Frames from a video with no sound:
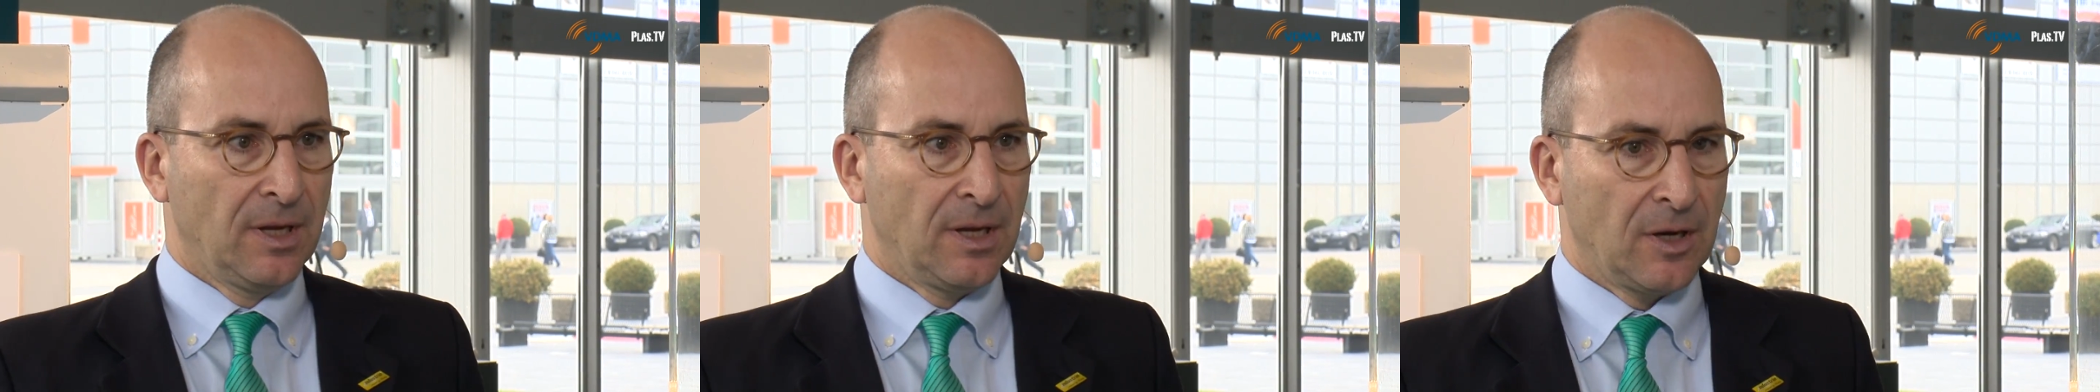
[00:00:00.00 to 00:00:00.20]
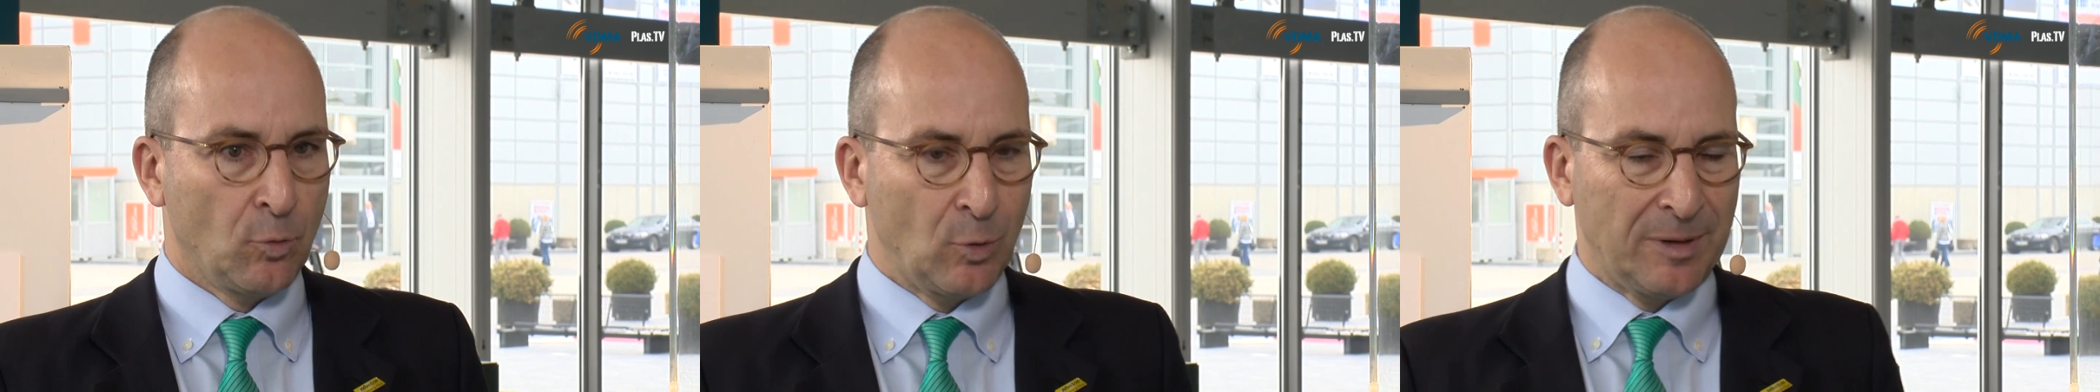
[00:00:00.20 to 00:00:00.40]

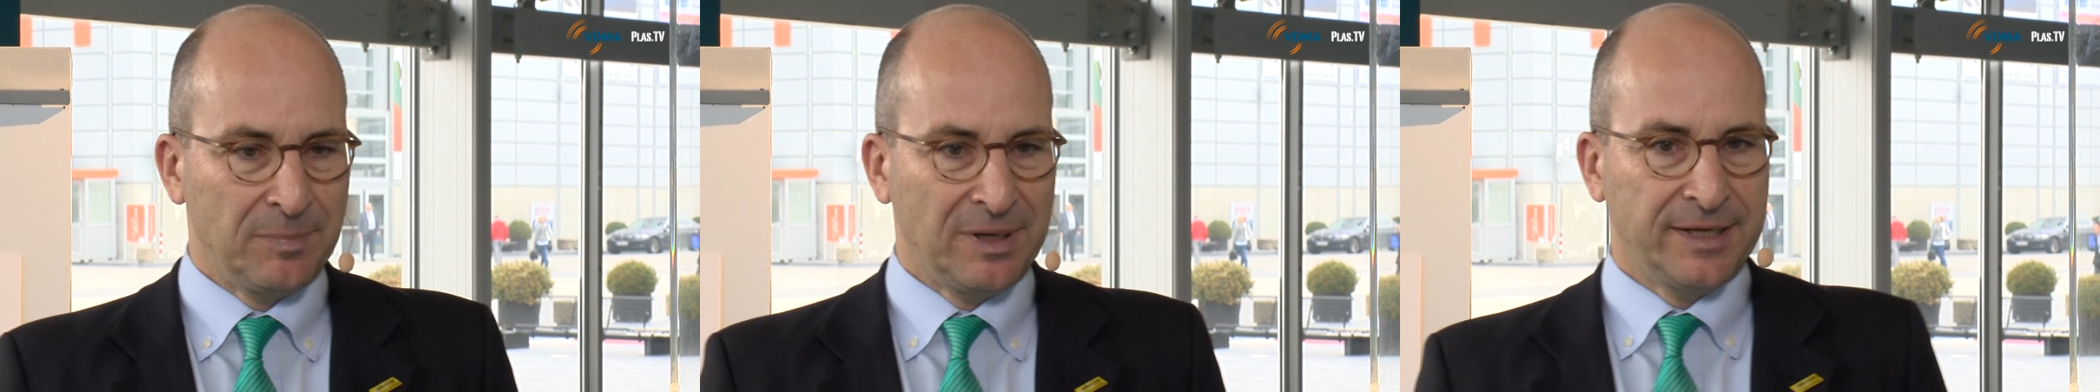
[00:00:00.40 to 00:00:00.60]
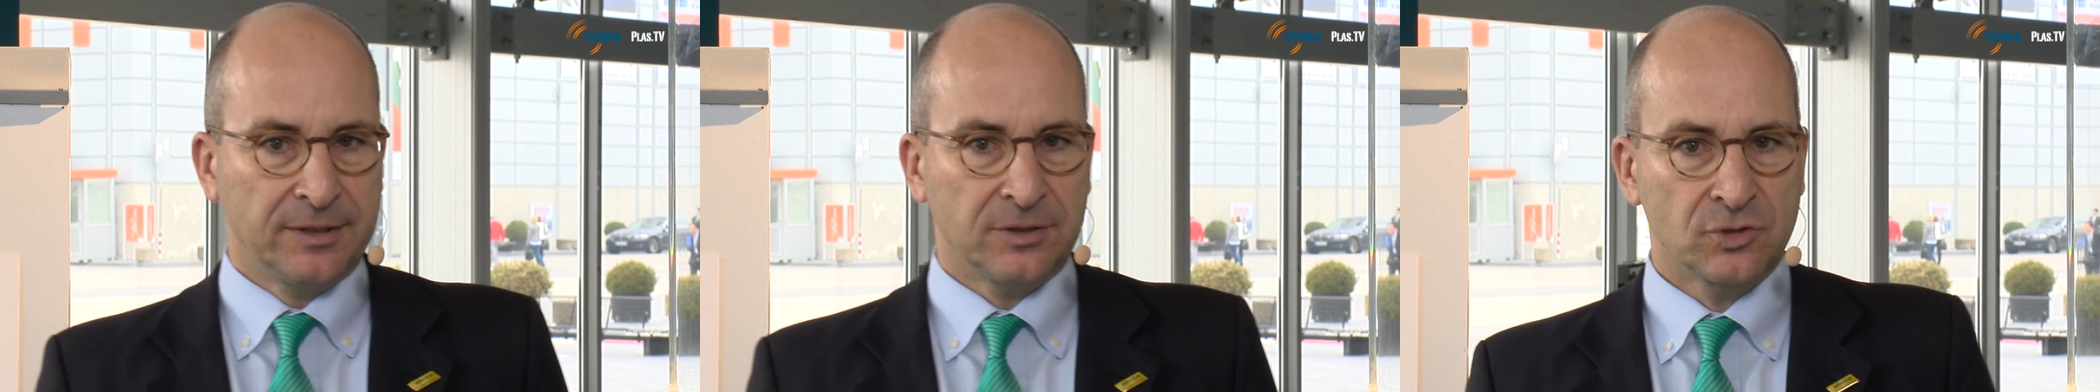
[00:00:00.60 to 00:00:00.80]
A web
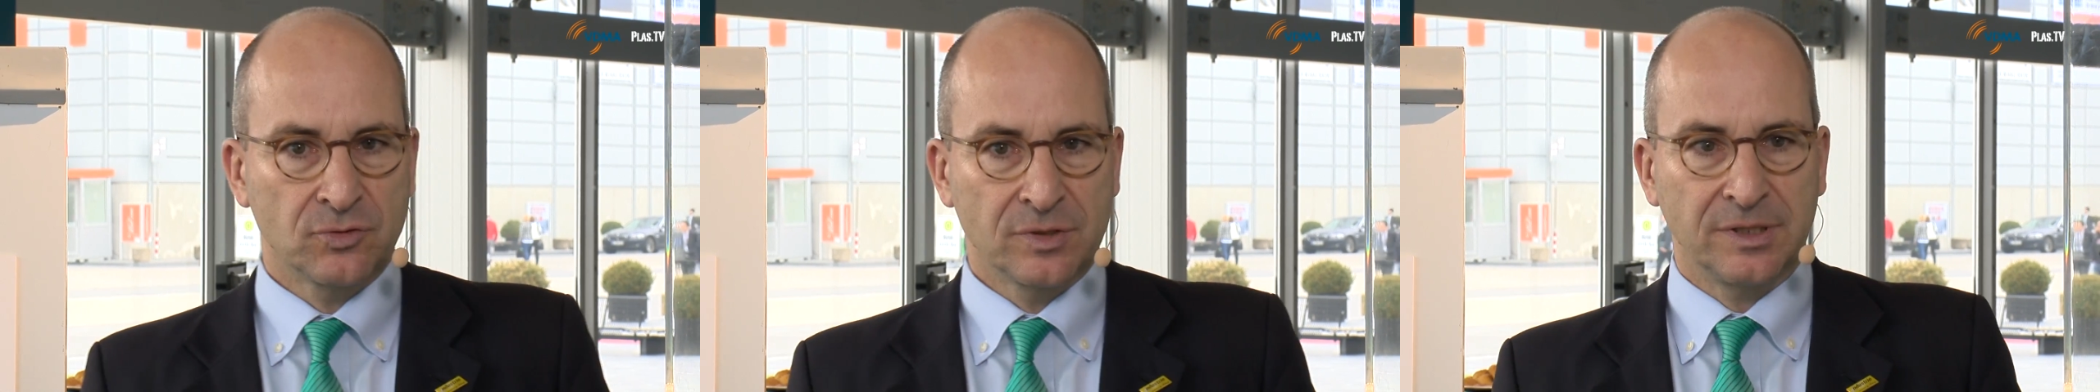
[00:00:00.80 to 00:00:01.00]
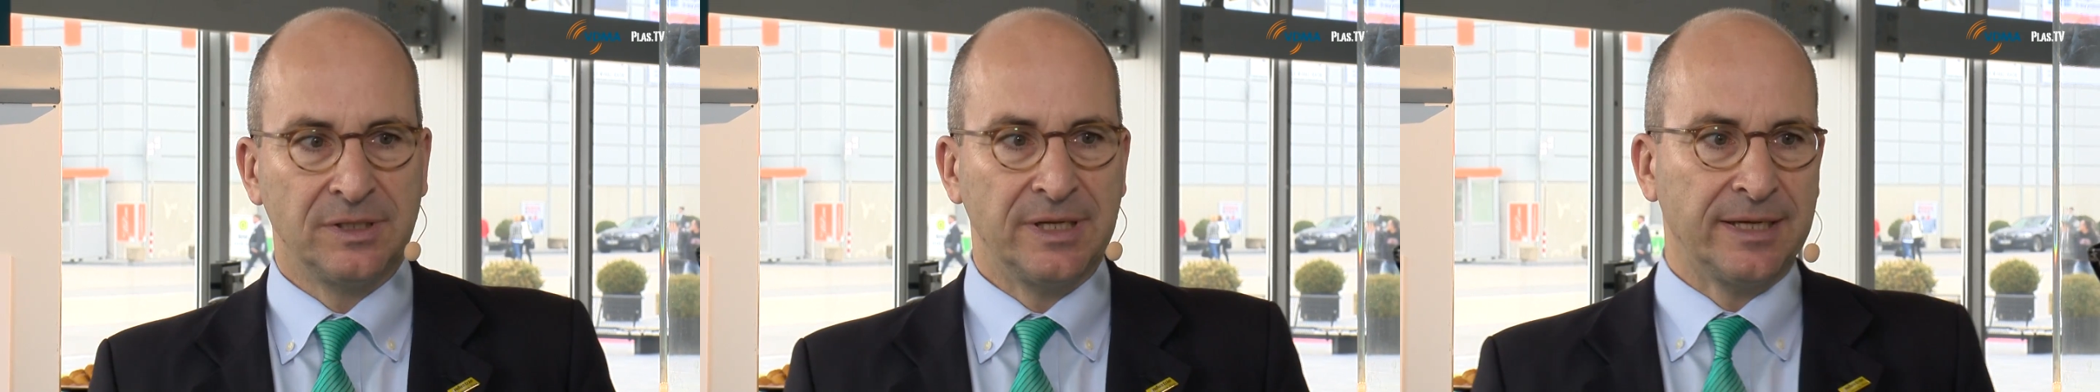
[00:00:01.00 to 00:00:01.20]
link to
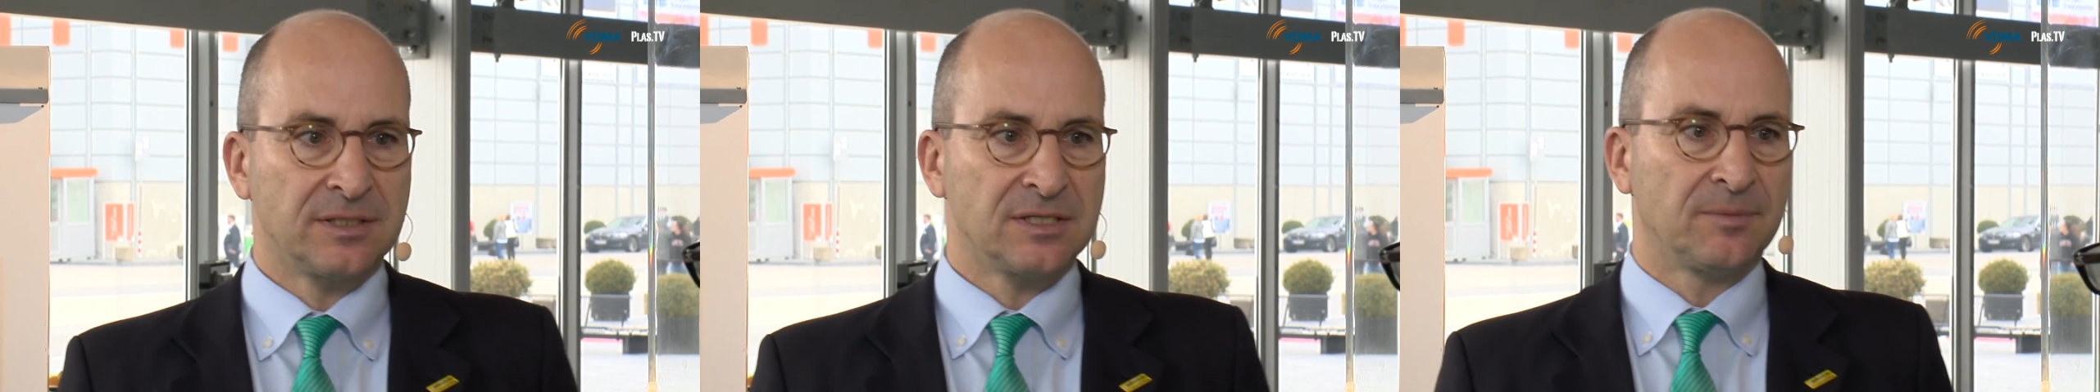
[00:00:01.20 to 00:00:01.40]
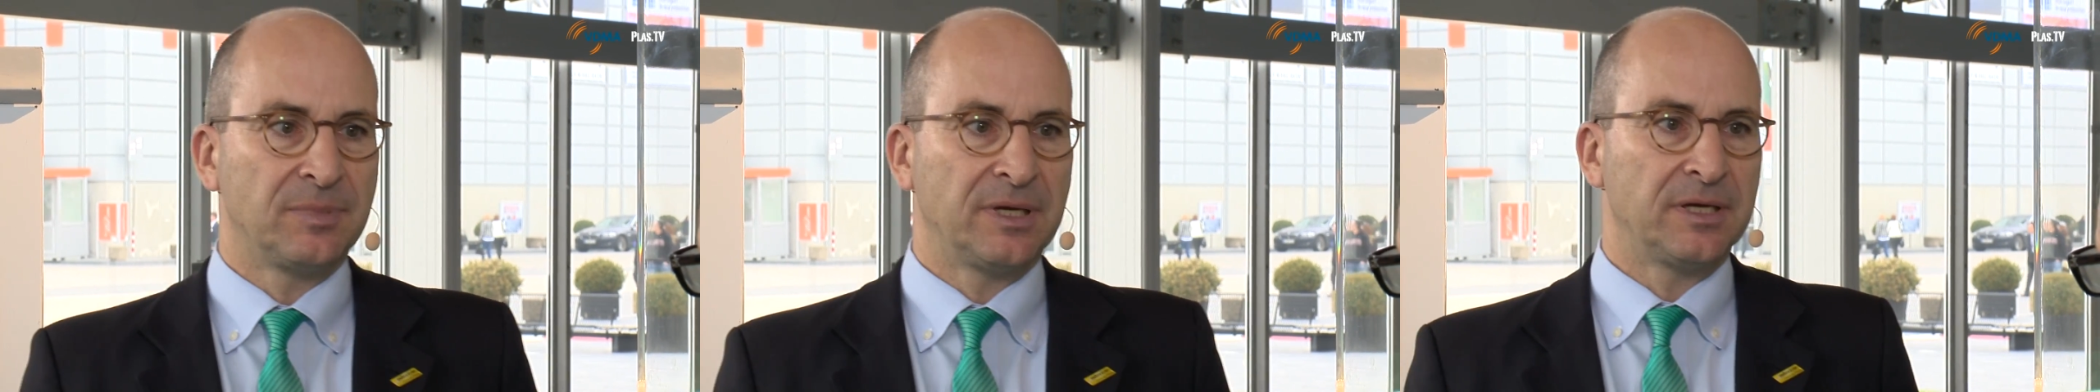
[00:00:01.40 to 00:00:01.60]
the
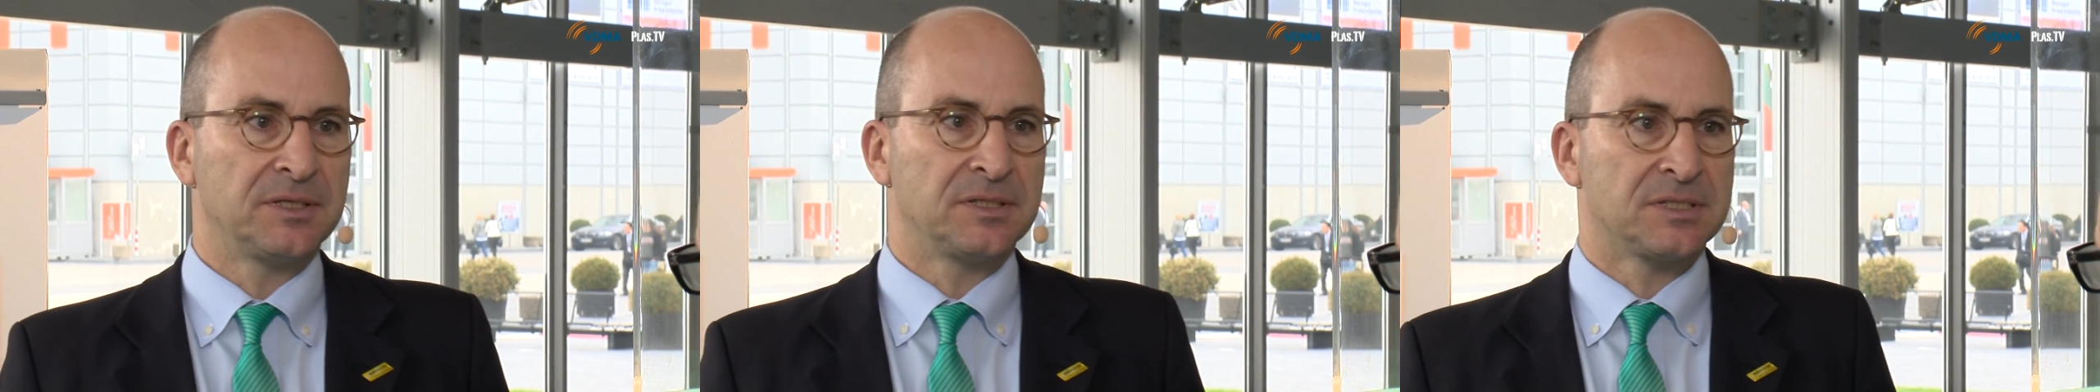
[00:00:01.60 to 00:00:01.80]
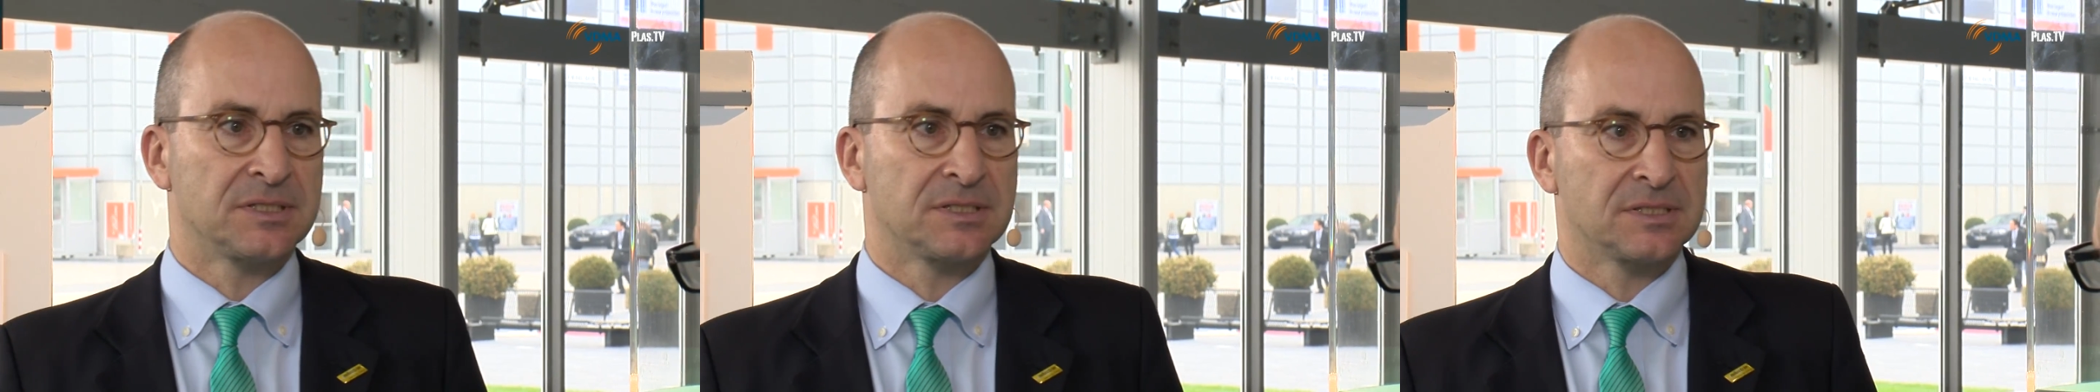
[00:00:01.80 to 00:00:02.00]

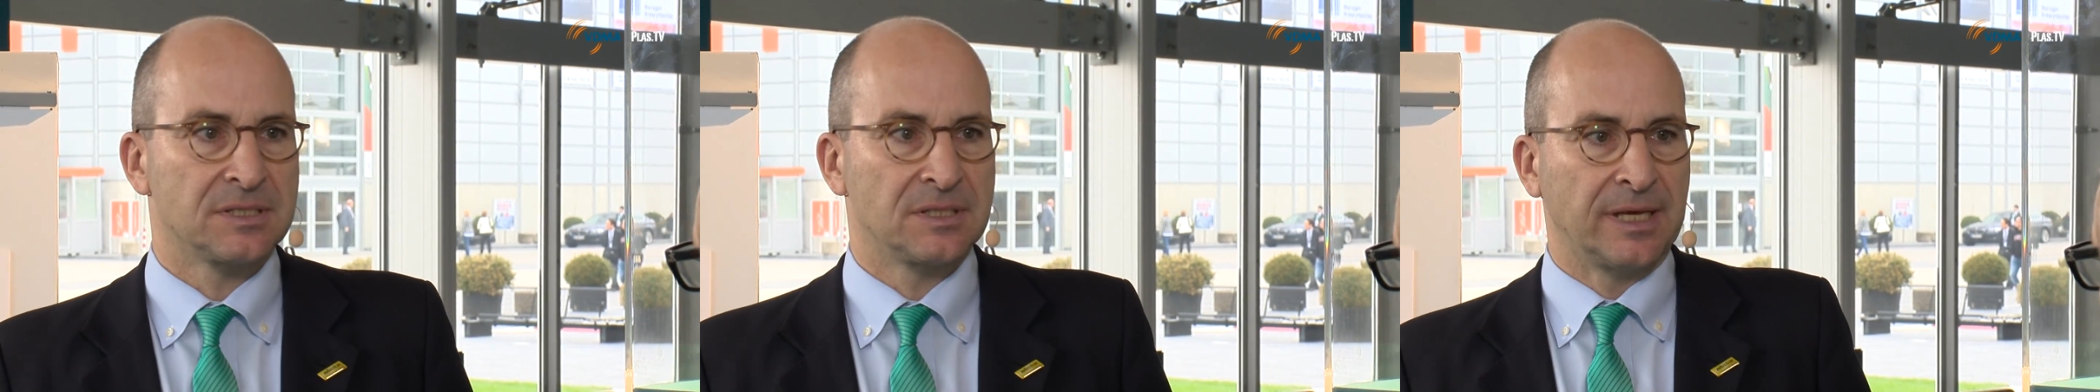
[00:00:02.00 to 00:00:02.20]
database